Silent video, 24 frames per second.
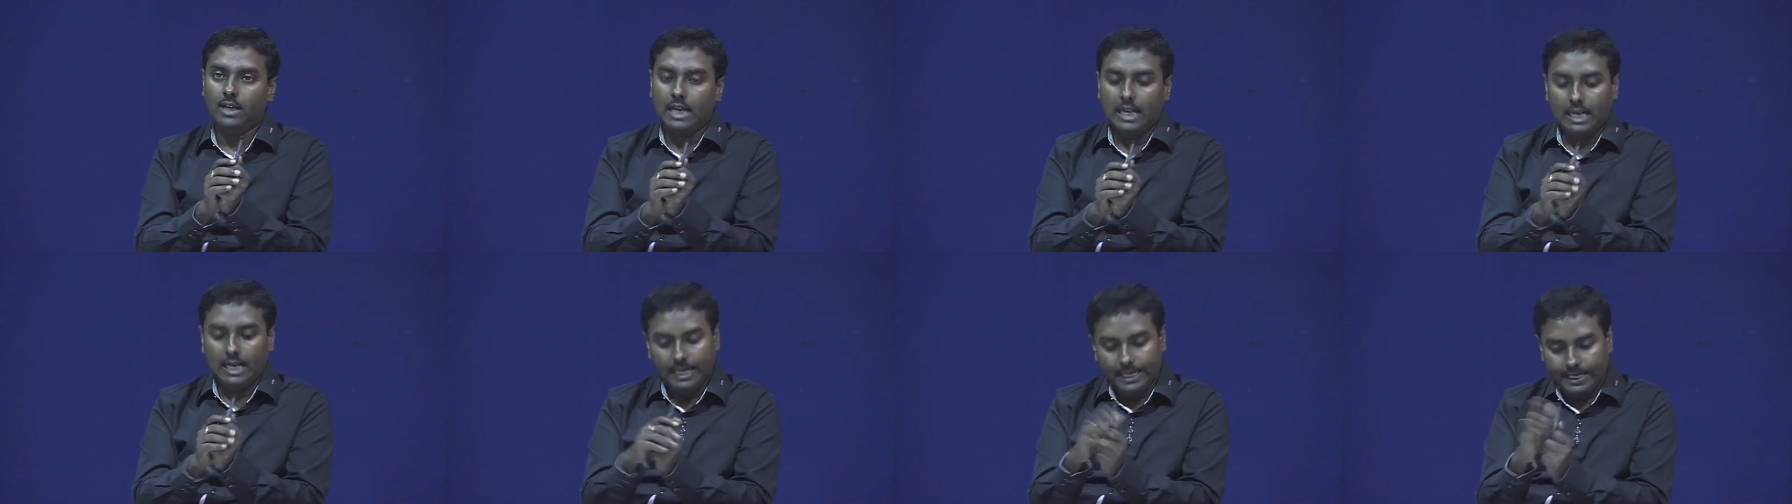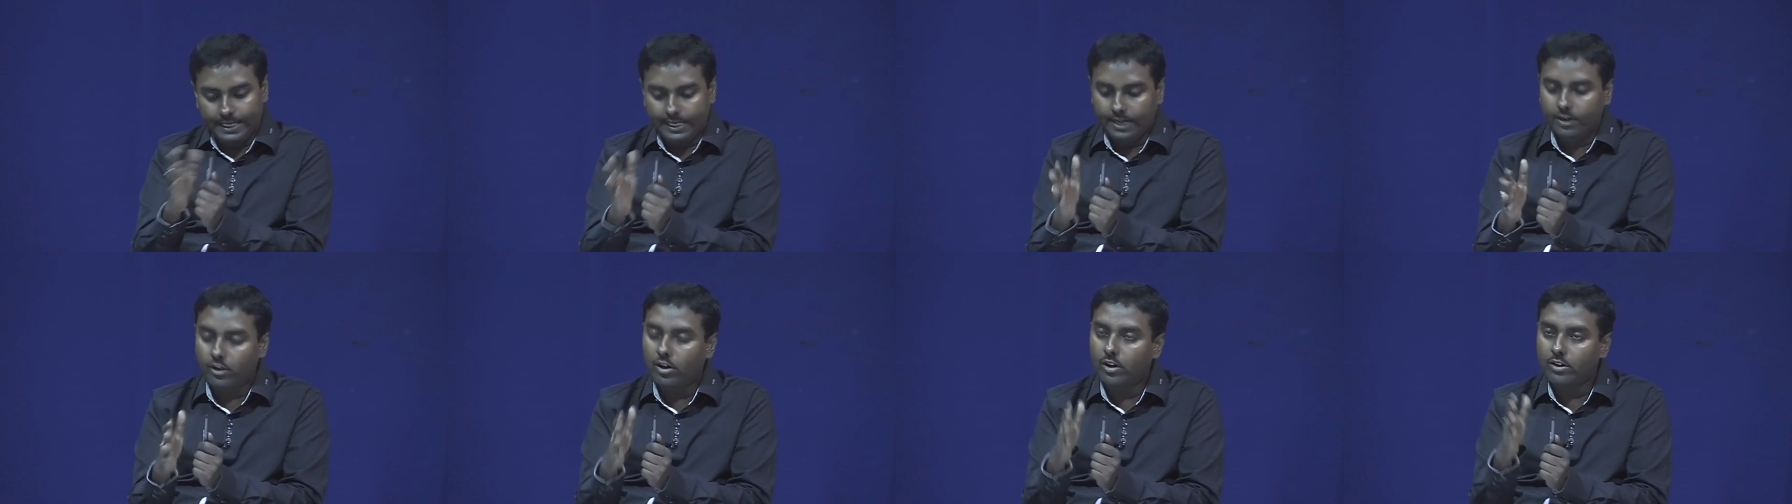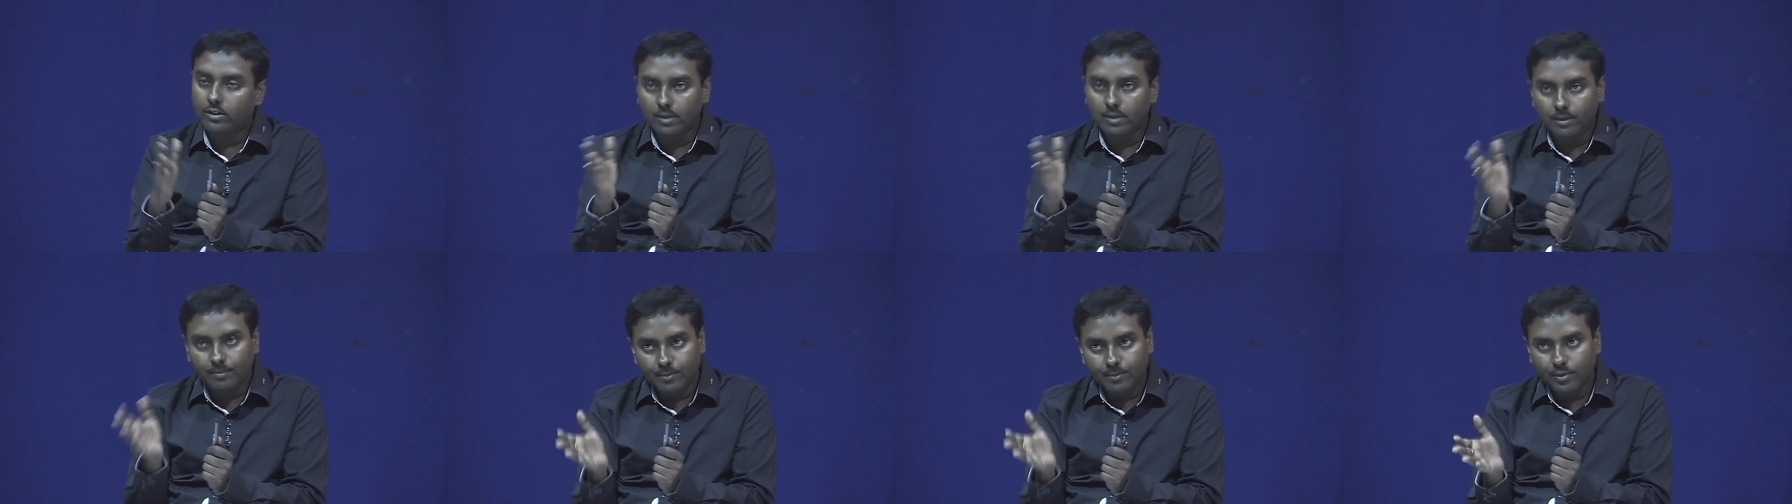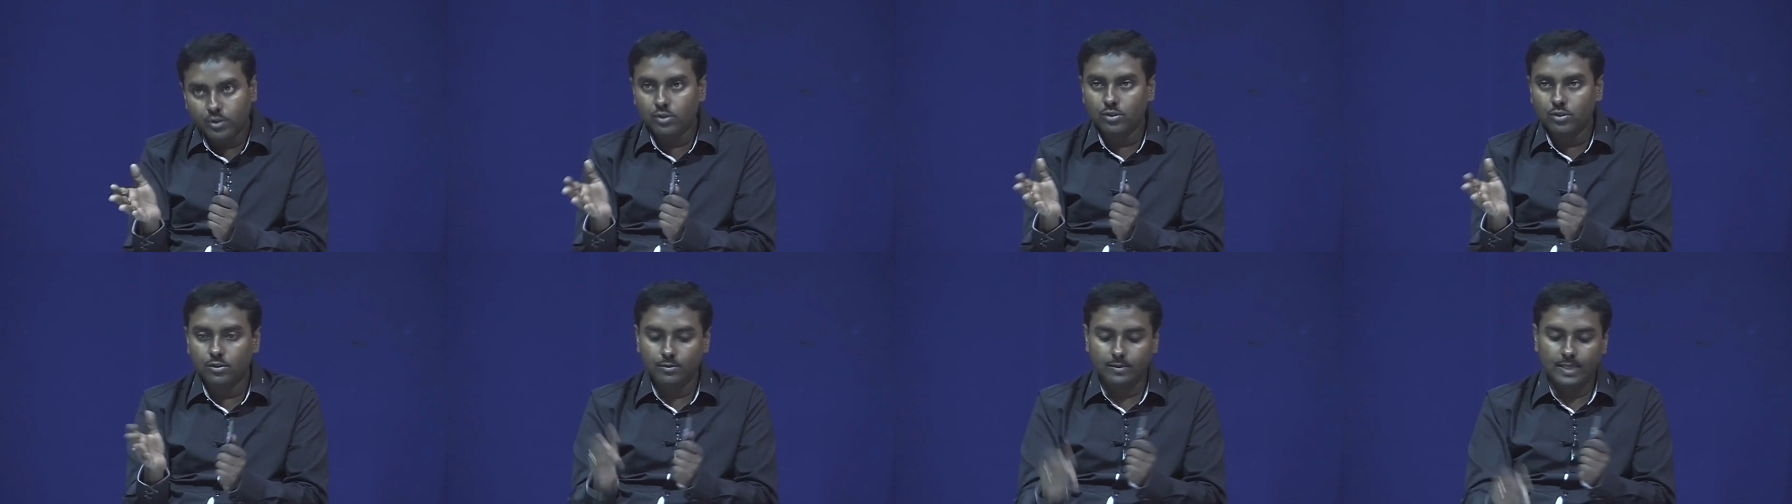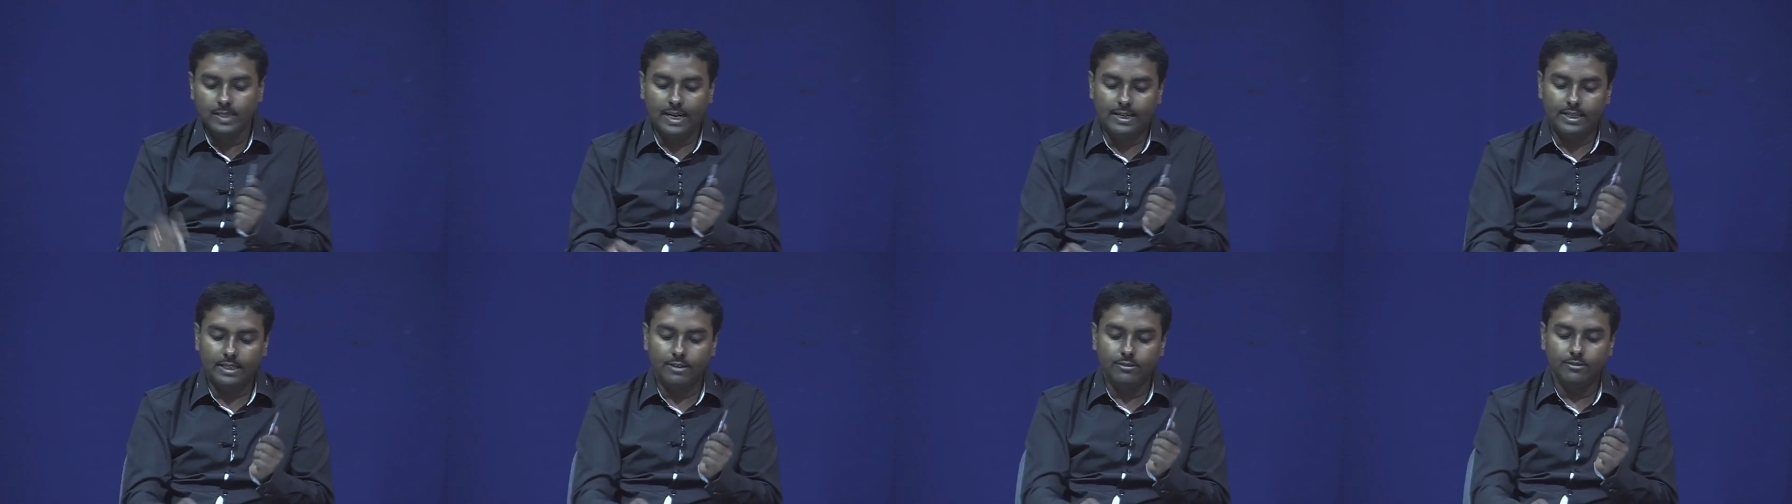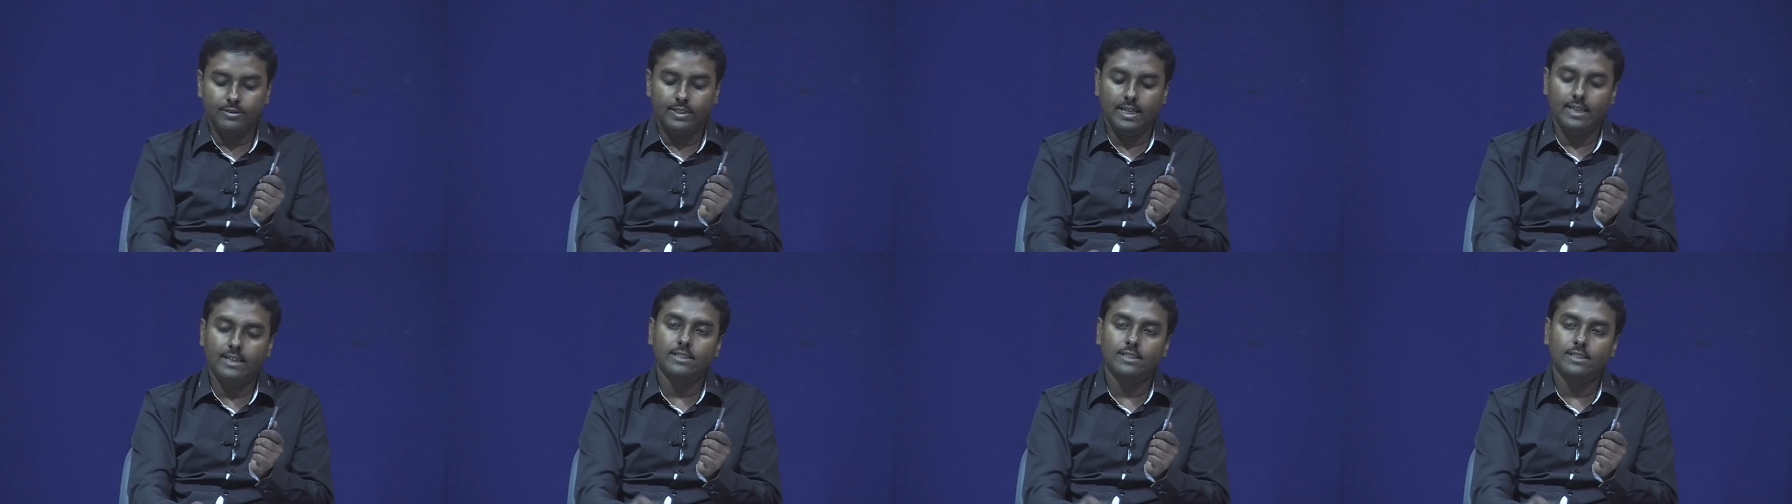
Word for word: Later on we will prove that if there